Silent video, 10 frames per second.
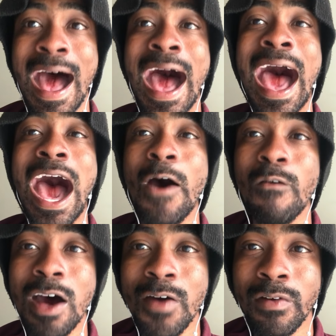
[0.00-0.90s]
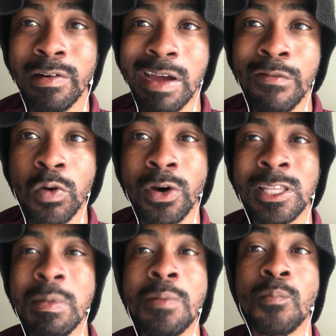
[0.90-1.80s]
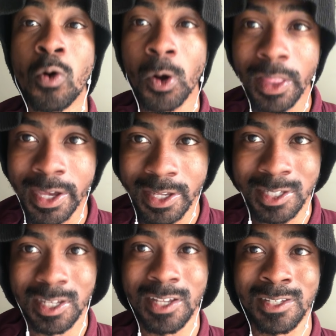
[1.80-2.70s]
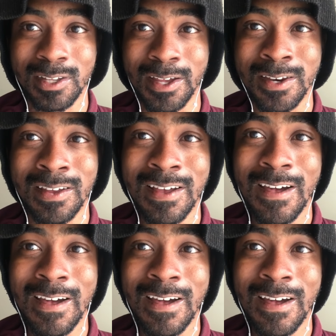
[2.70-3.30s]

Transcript: However, if we want to be morally consistent,